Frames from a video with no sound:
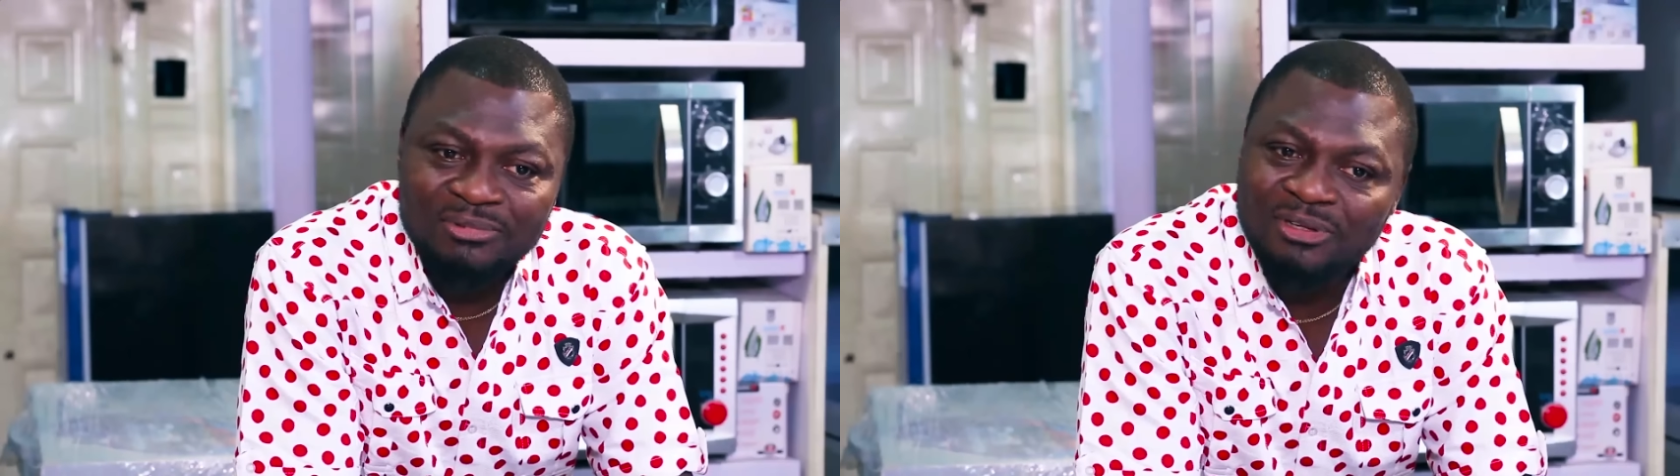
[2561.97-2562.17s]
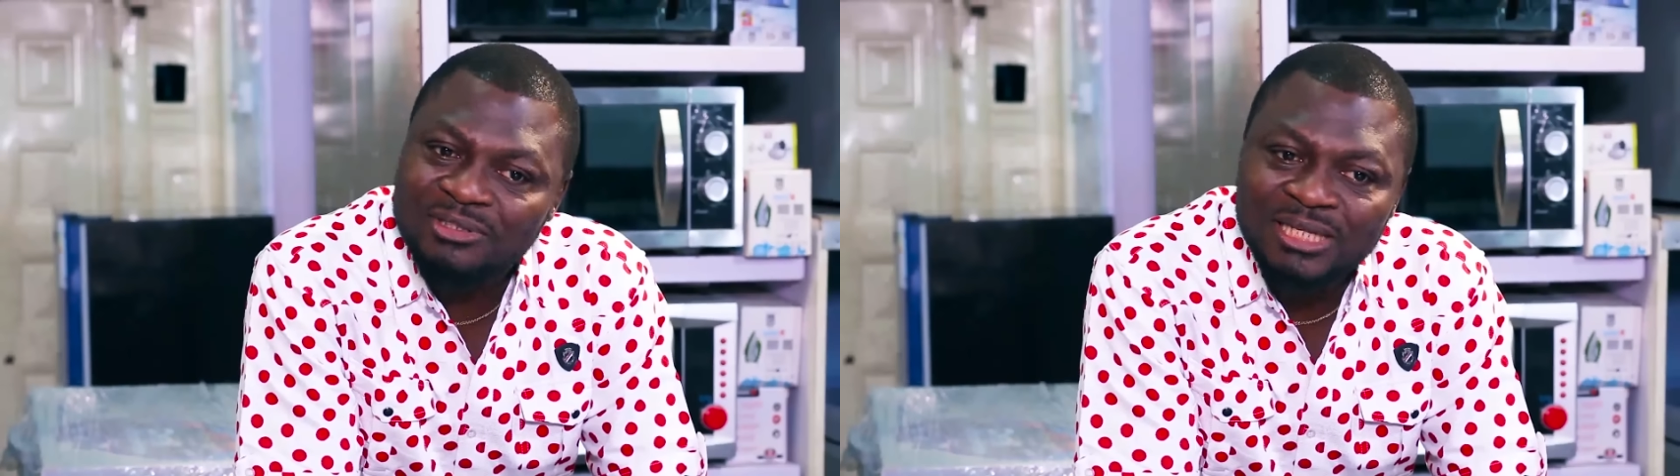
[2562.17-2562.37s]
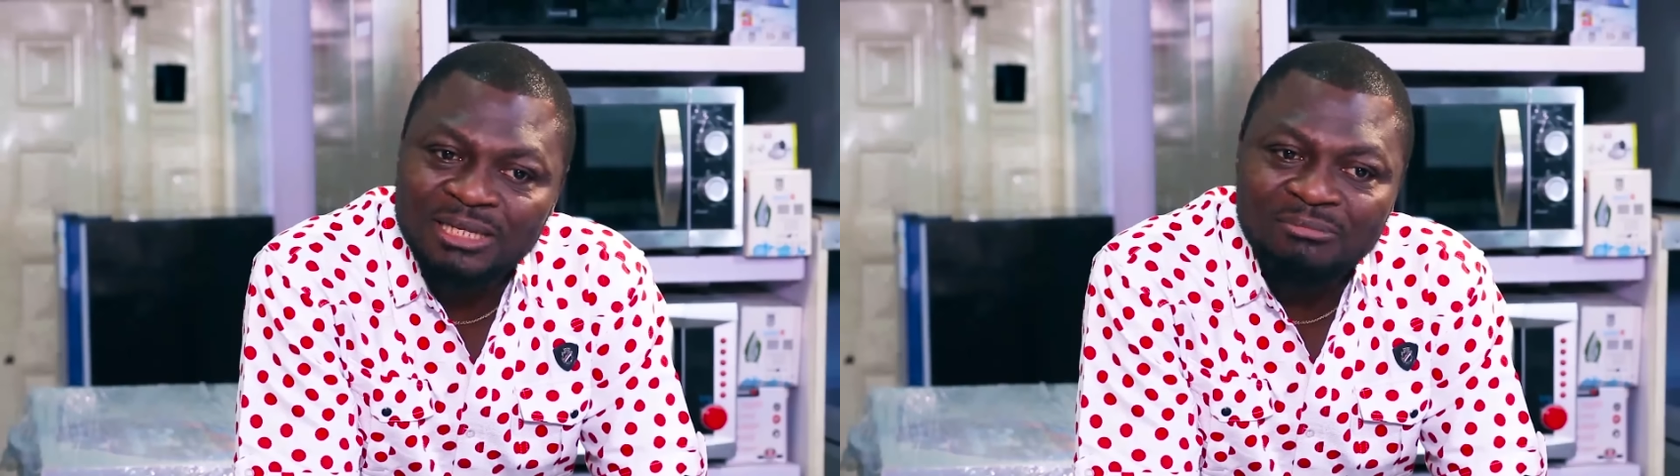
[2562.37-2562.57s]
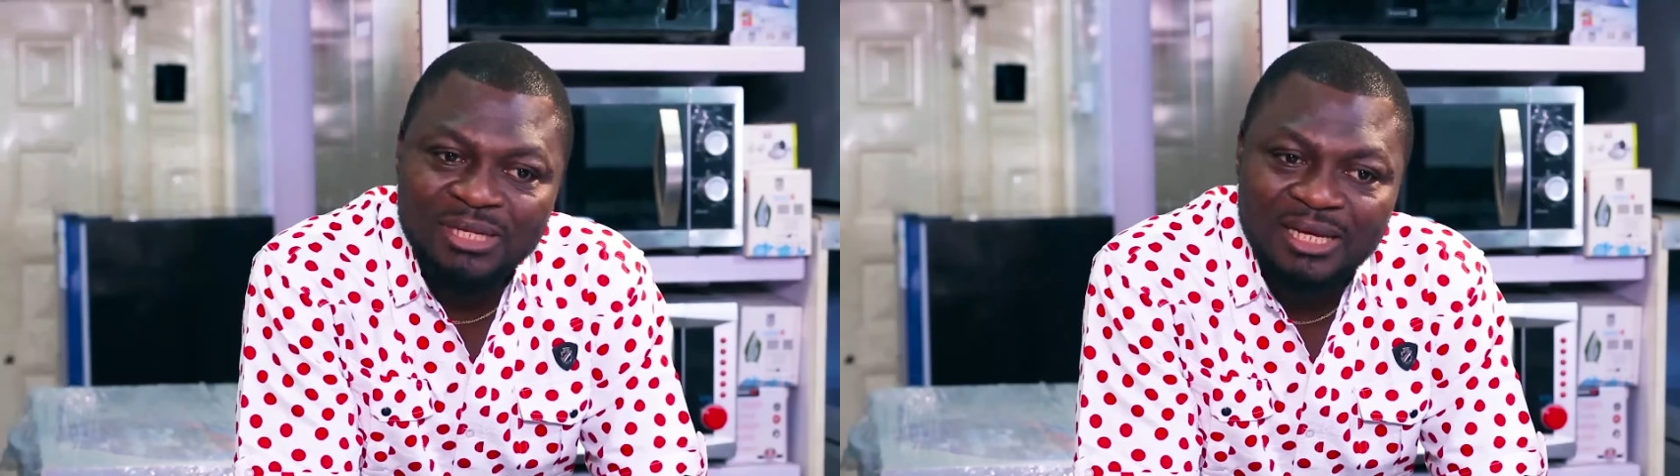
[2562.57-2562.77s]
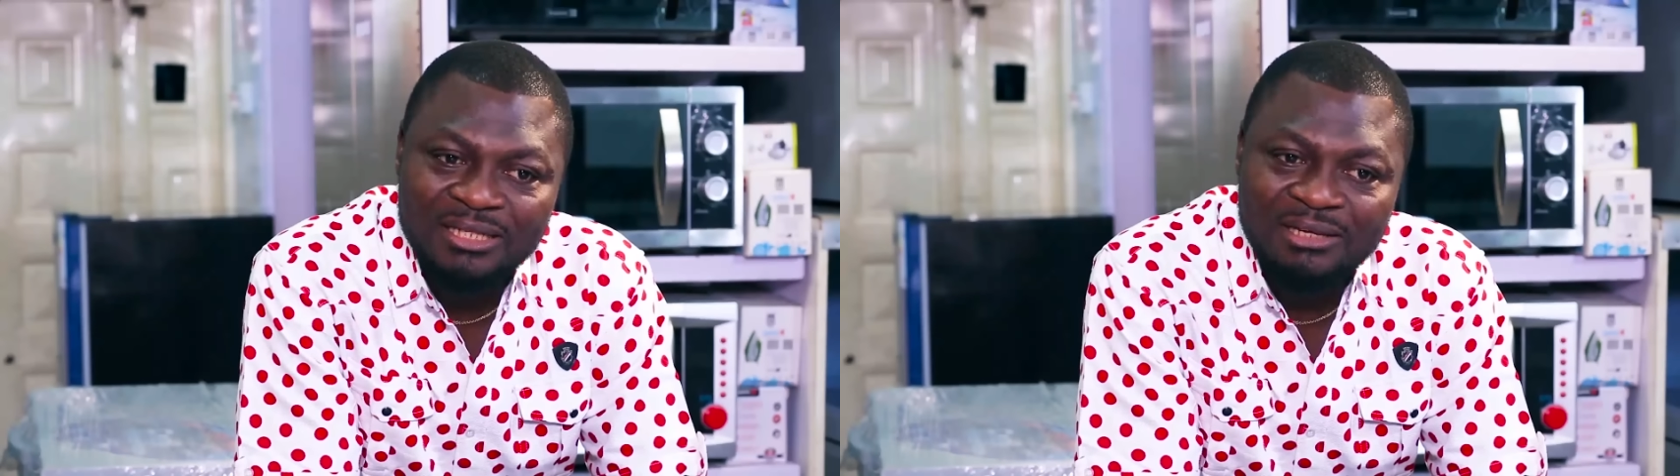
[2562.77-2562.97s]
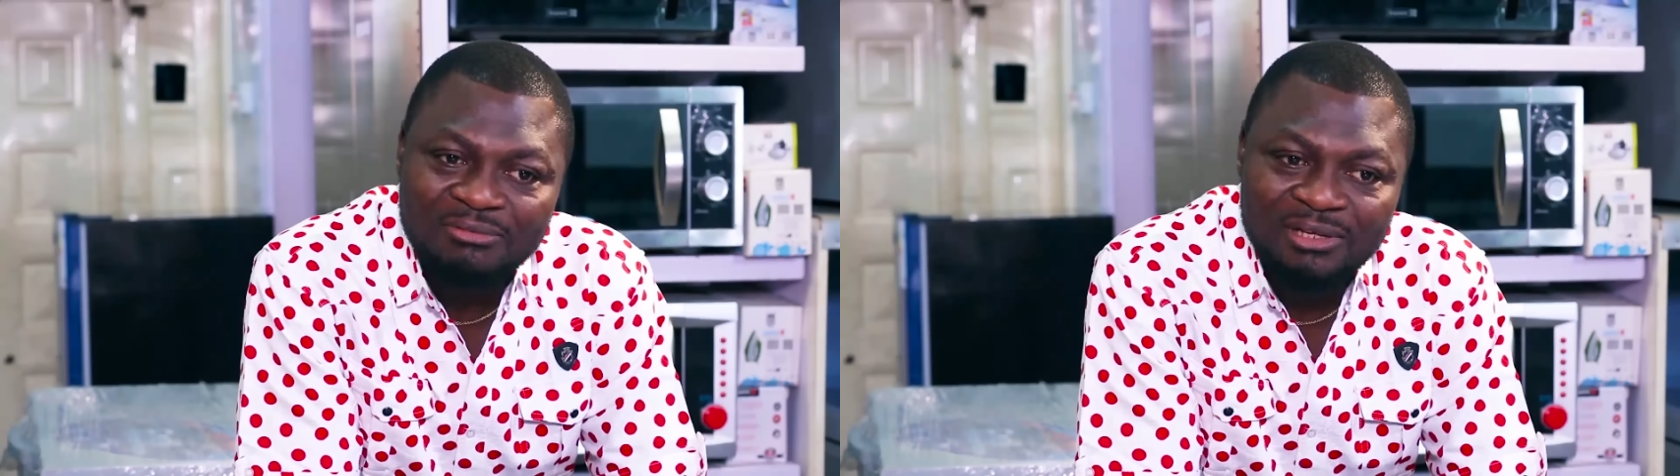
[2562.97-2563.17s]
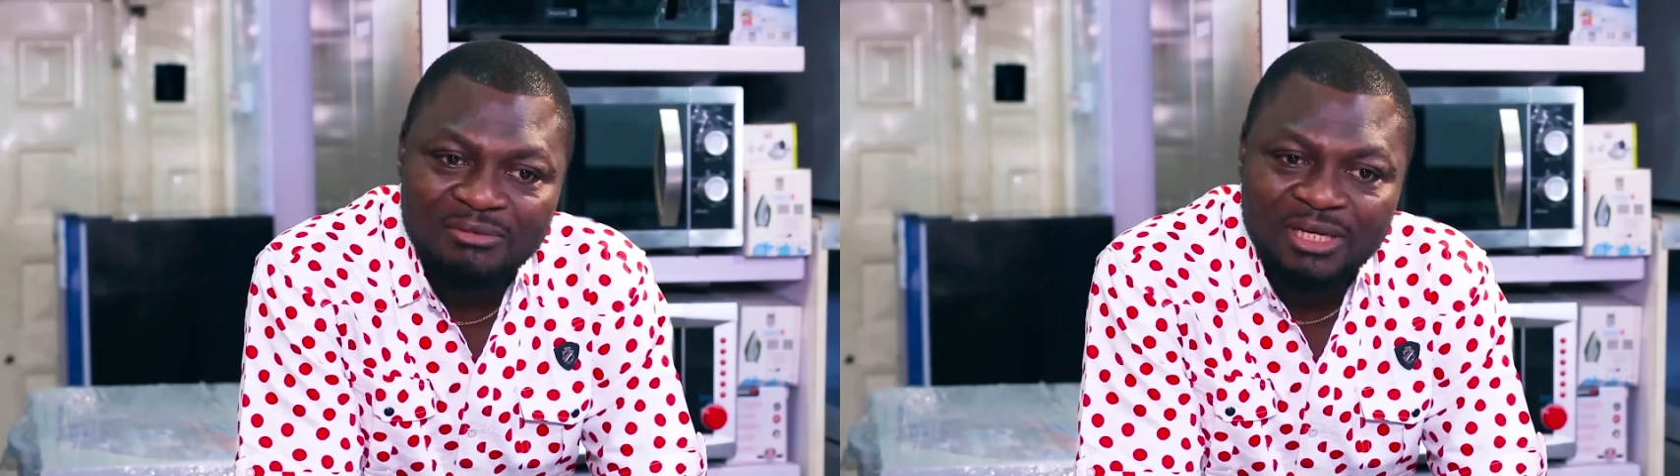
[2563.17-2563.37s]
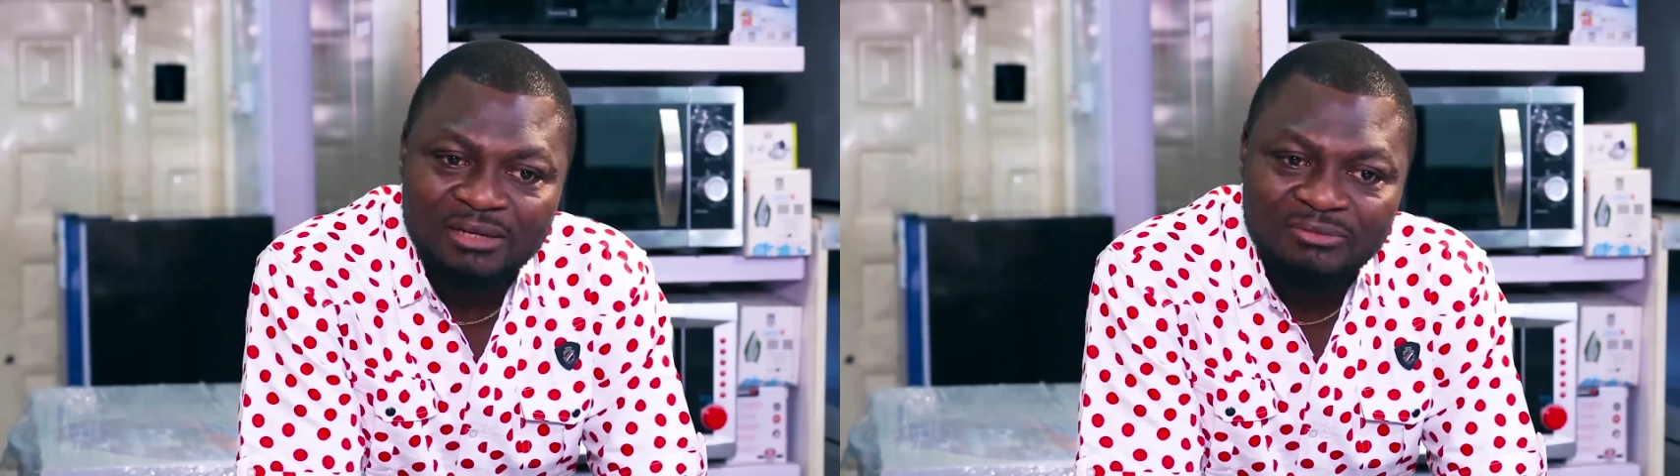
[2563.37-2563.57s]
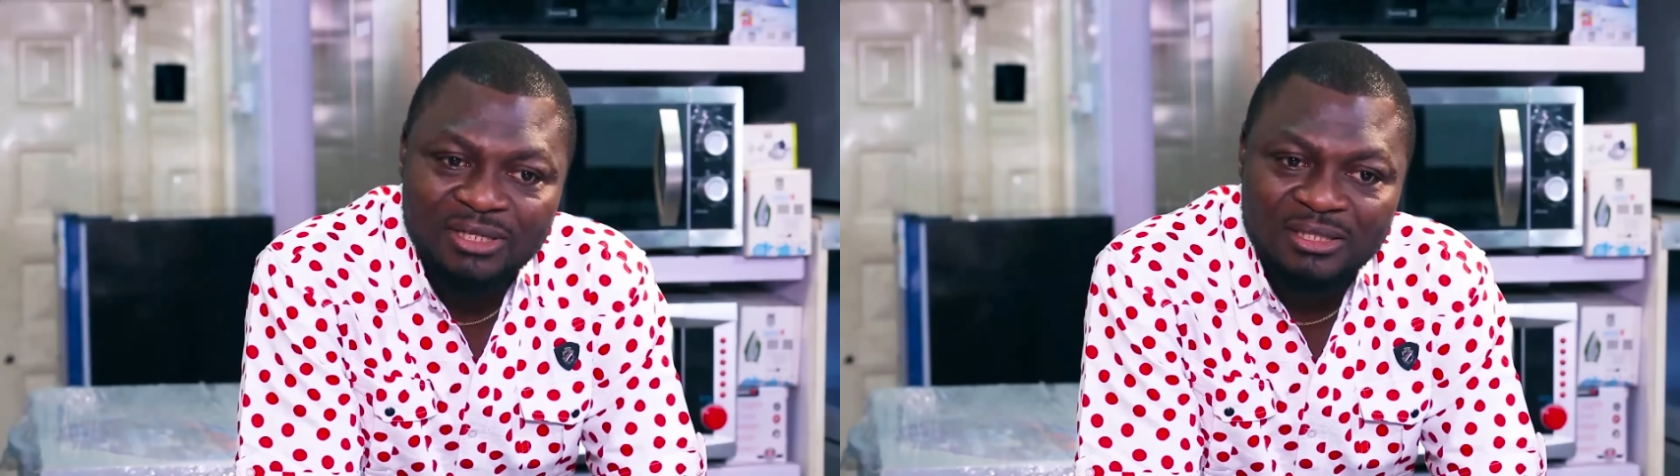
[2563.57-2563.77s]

Not selling blood every